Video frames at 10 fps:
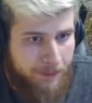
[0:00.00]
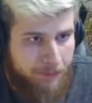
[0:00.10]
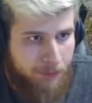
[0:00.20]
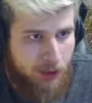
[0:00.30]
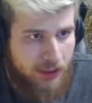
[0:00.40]

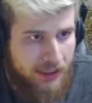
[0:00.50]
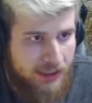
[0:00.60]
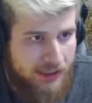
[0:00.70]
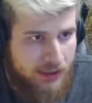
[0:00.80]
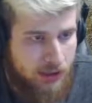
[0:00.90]

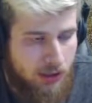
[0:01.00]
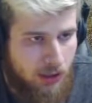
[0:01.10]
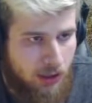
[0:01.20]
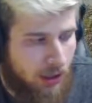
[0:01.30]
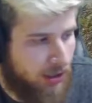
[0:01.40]
Marquise,
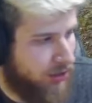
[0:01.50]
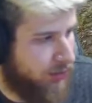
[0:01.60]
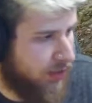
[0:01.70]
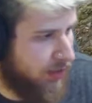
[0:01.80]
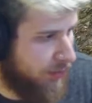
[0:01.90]
are you
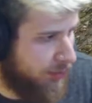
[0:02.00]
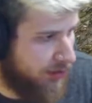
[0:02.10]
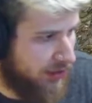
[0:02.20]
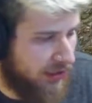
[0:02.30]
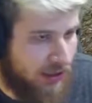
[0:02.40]
one of the
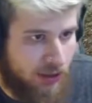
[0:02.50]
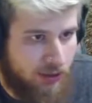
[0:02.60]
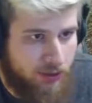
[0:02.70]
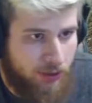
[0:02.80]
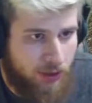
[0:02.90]
people in the
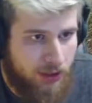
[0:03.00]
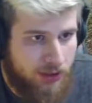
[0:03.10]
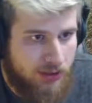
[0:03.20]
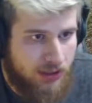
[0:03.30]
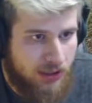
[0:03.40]
guild, or are you
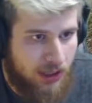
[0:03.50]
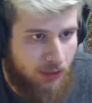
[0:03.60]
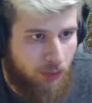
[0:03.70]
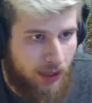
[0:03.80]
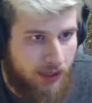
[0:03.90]
just a
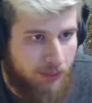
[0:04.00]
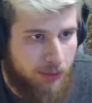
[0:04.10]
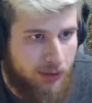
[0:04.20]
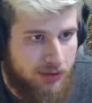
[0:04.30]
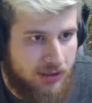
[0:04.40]
random
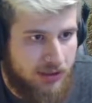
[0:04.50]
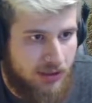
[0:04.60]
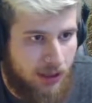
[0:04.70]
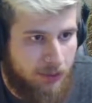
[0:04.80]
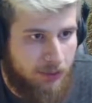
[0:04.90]
person
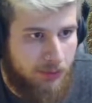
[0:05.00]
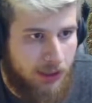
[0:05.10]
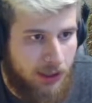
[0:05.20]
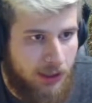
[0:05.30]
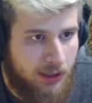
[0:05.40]
stopping
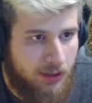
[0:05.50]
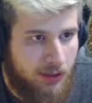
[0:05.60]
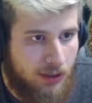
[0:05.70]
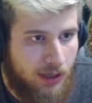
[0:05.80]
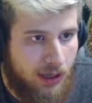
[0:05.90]
by?
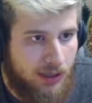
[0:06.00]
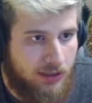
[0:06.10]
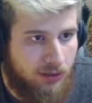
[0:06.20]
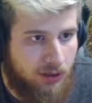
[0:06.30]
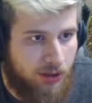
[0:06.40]
I
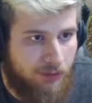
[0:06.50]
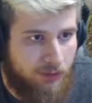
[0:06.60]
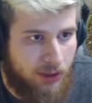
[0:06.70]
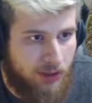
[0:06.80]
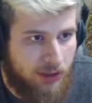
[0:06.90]
don't know
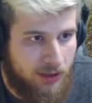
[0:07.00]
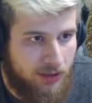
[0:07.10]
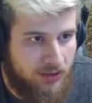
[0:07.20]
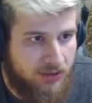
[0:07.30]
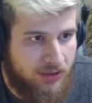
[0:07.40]
everyone in the
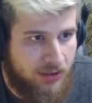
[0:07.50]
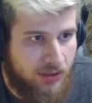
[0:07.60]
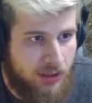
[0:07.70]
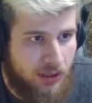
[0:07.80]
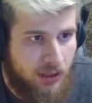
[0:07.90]
guild's
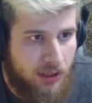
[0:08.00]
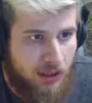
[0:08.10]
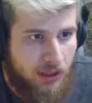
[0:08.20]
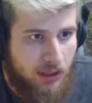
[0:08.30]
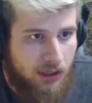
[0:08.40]

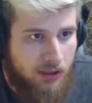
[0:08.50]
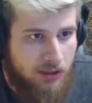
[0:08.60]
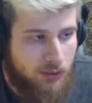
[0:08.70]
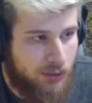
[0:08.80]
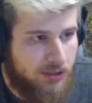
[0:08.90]

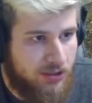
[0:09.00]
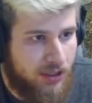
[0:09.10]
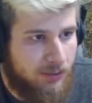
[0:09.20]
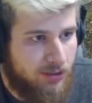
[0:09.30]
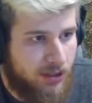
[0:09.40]
Twitch
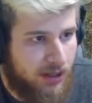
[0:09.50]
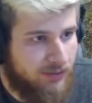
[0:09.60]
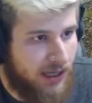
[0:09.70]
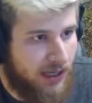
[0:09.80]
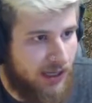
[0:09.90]
name, so I have
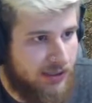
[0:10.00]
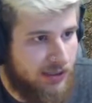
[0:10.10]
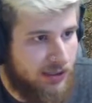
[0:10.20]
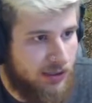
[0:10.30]
to ask.